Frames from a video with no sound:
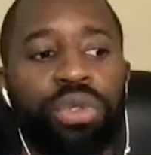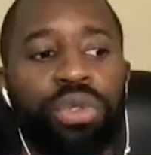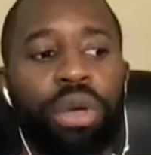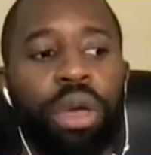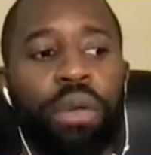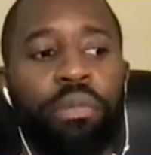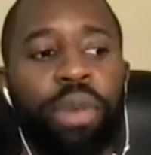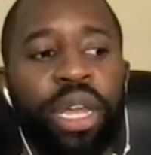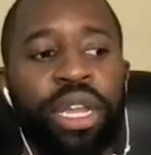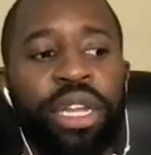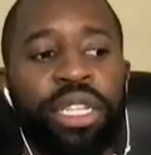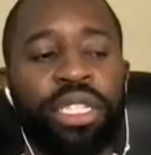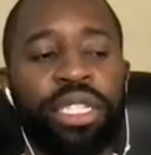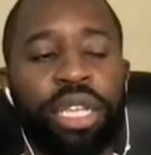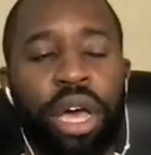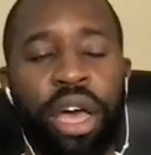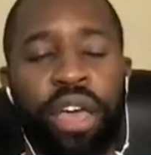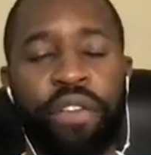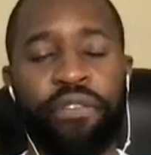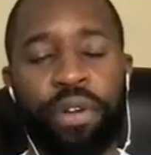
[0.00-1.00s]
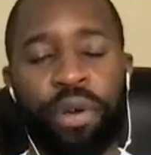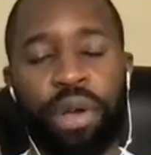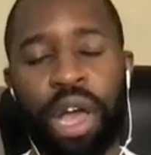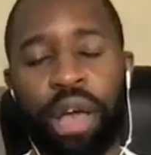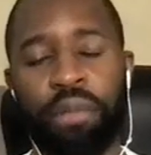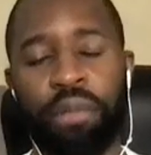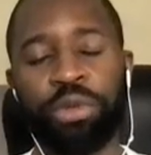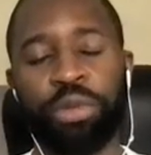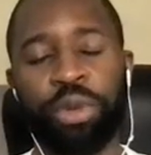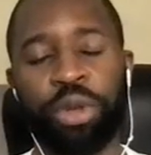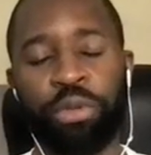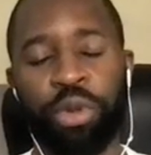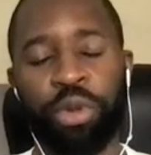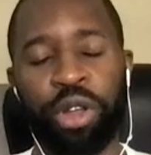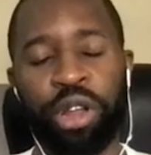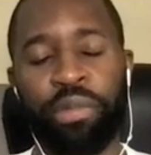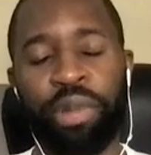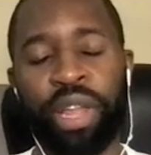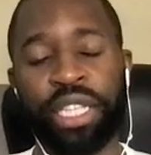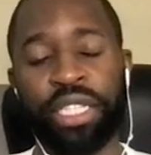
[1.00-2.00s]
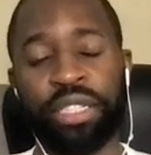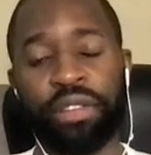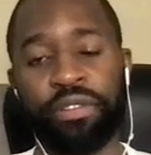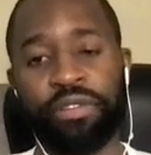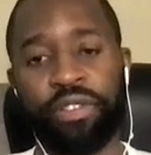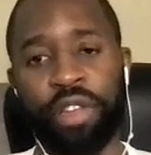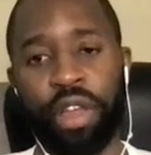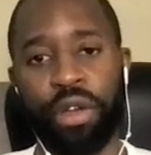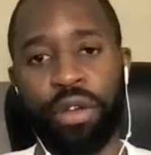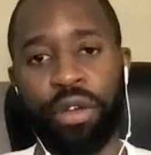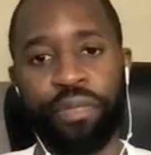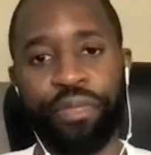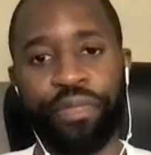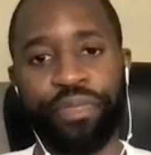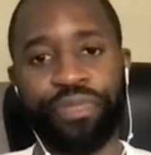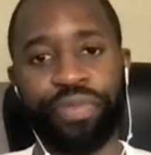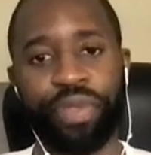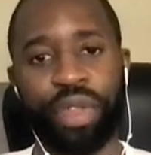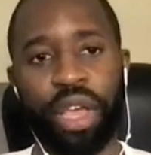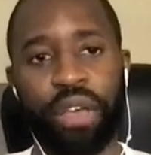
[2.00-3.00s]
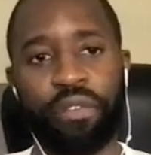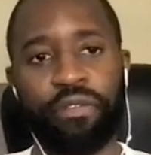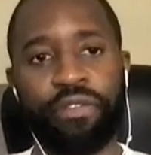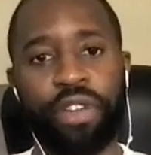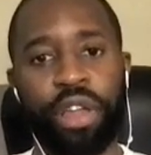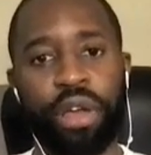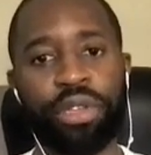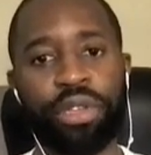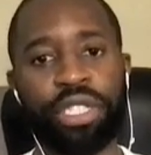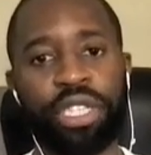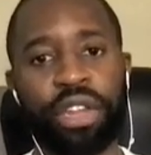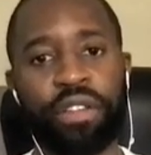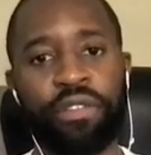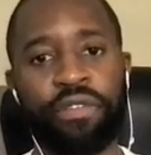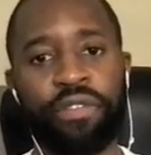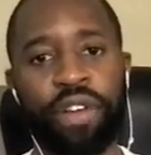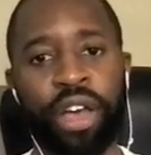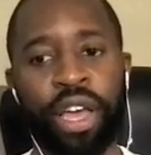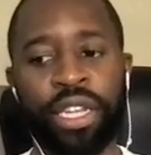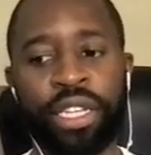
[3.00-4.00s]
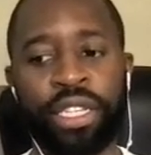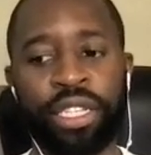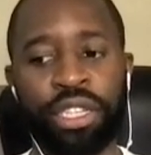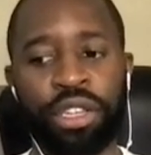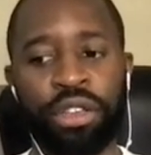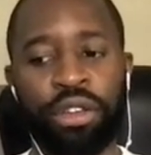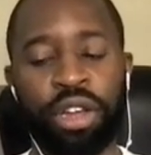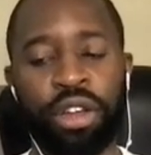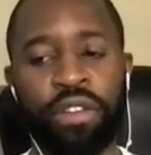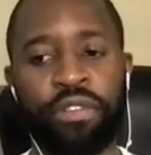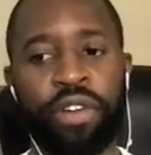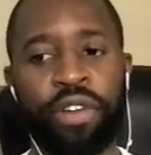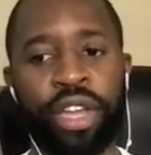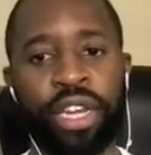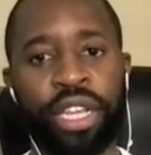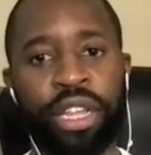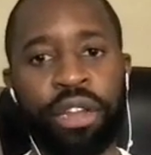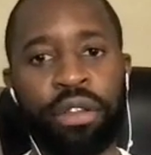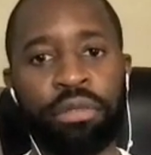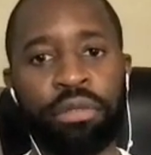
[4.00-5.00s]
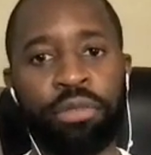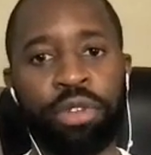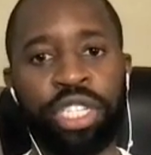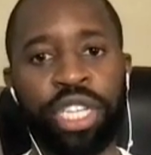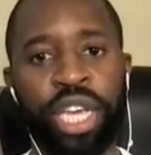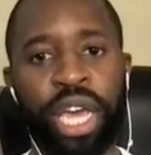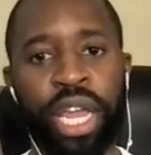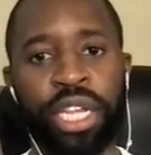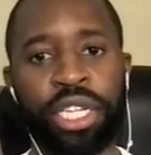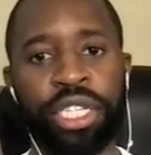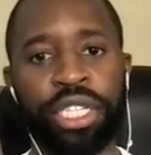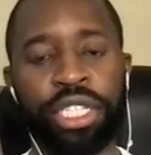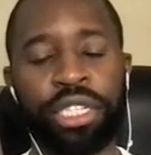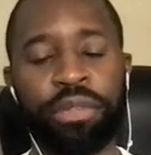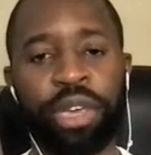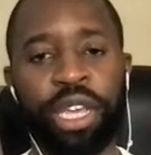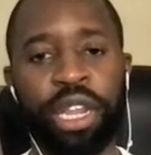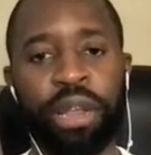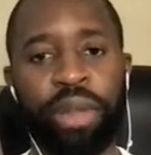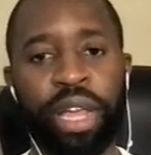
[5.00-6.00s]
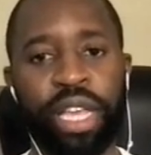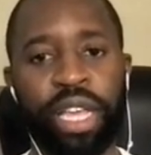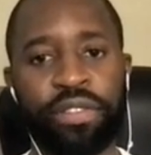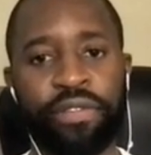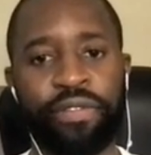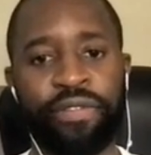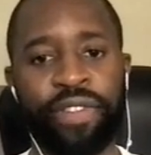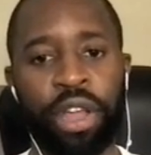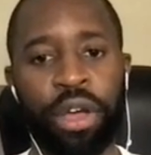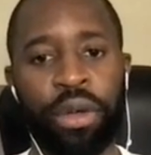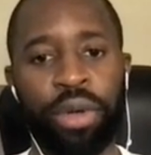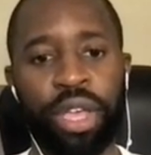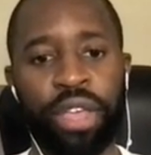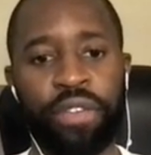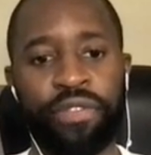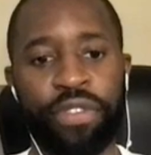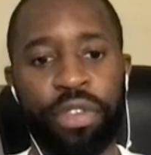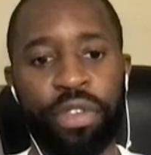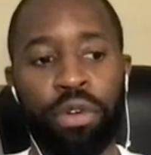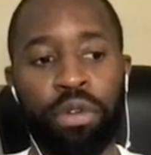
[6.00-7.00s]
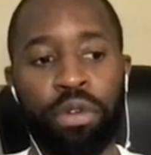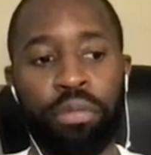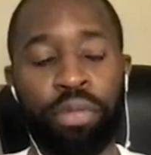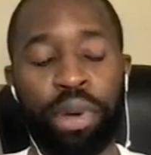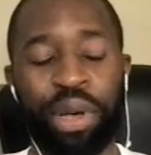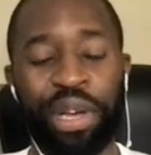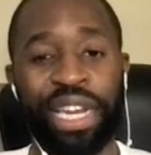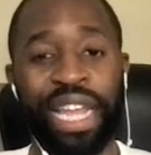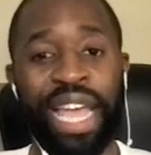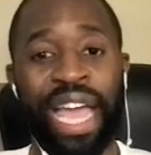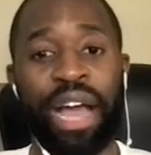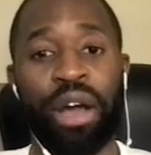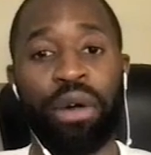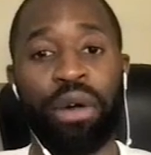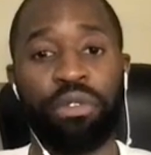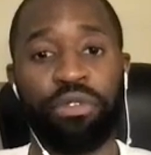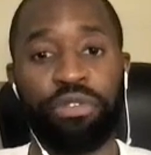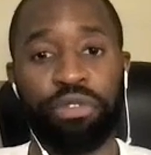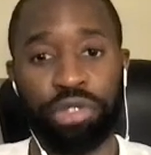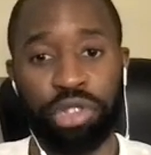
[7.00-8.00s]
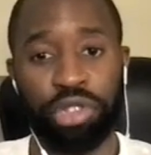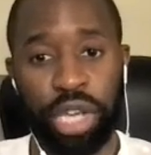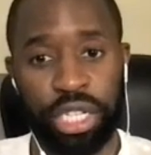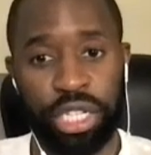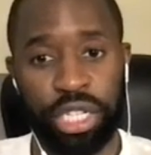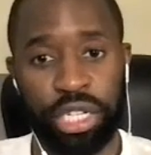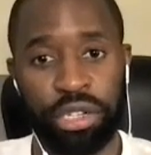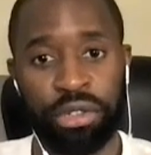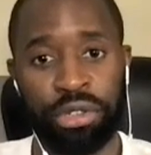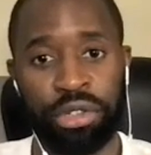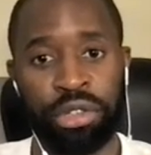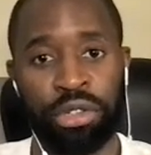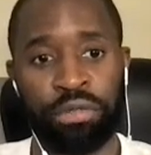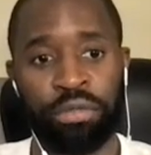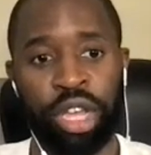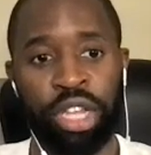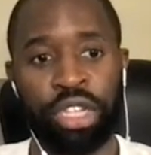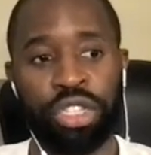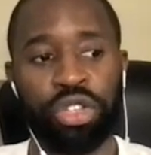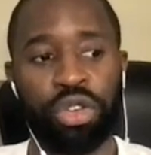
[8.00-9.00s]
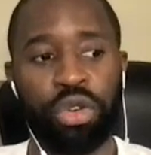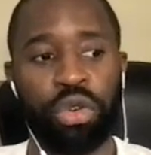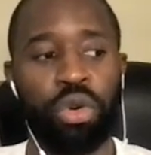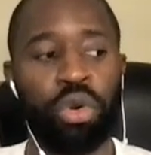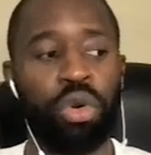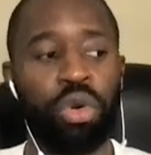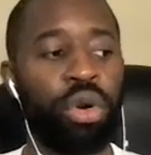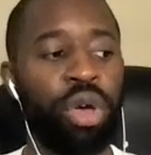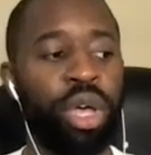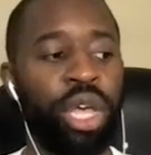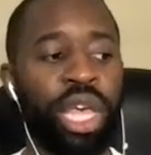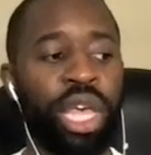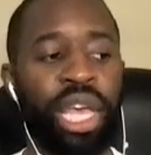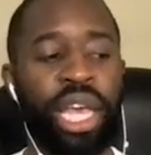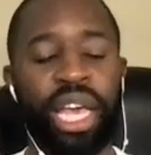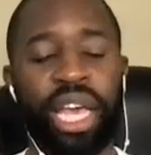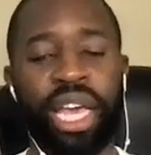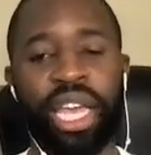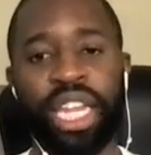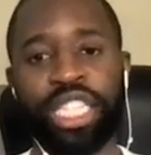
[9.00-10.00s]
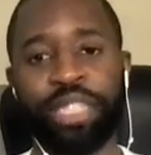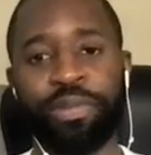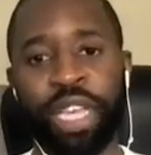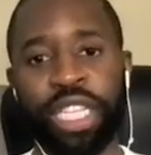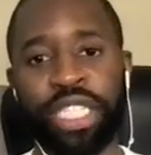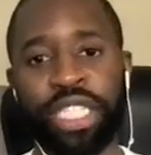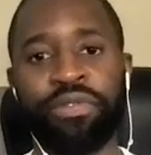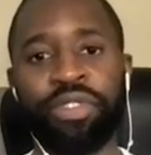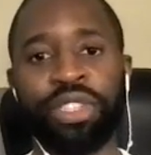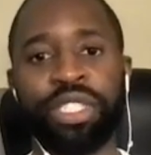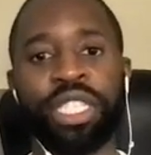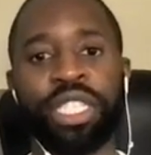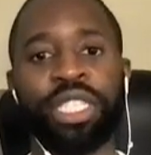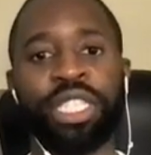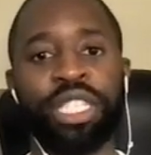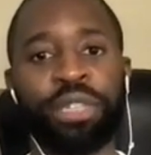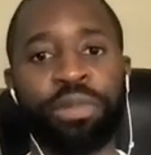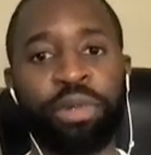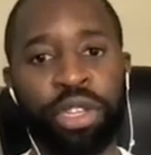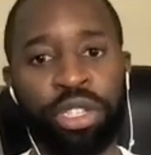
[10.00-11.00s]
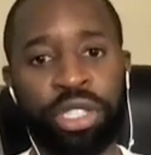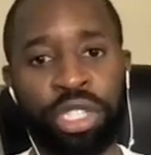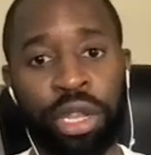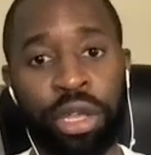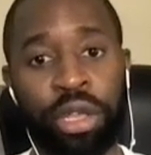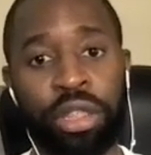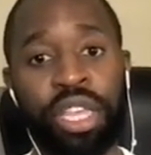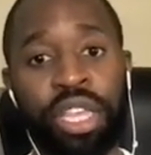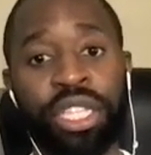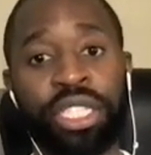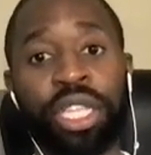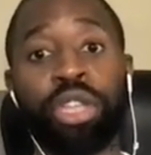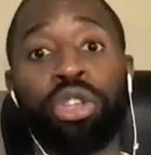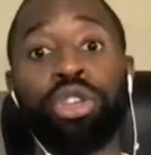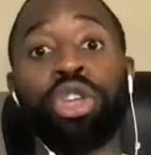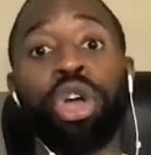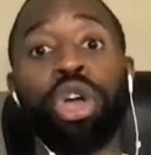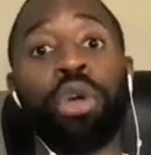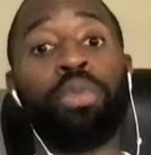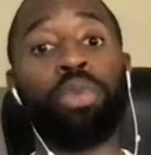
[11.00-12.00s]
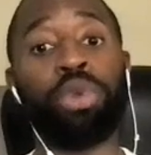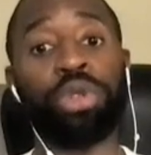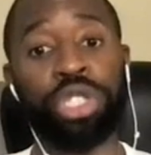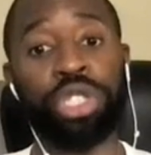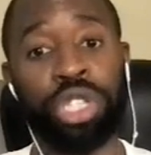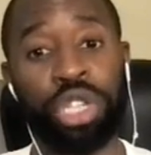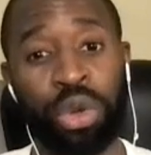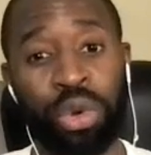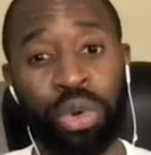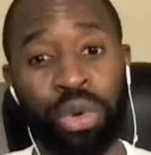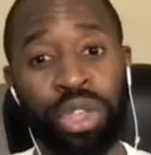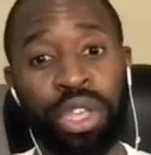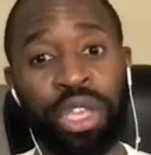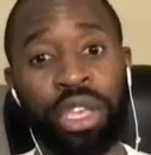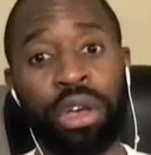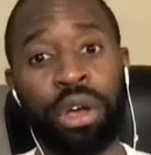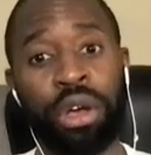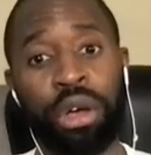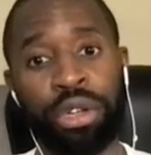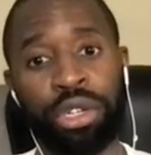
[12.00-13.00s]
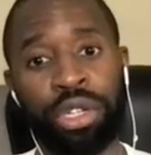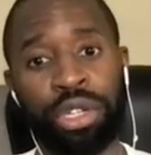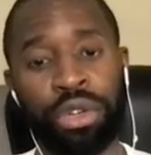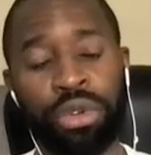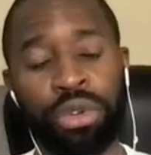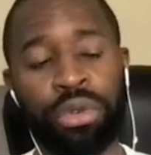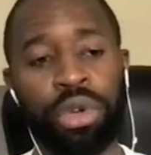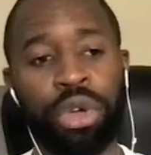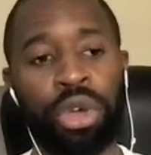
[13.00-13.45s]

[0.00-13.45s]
abundance i feel comes when we're in a place of flow and flow is going to find you're going to find it a lot more challenging to be in a place of flow if you're burnt out from trying to do too much or in a space of resistance because you're doing things that you don't want to do or that you can't do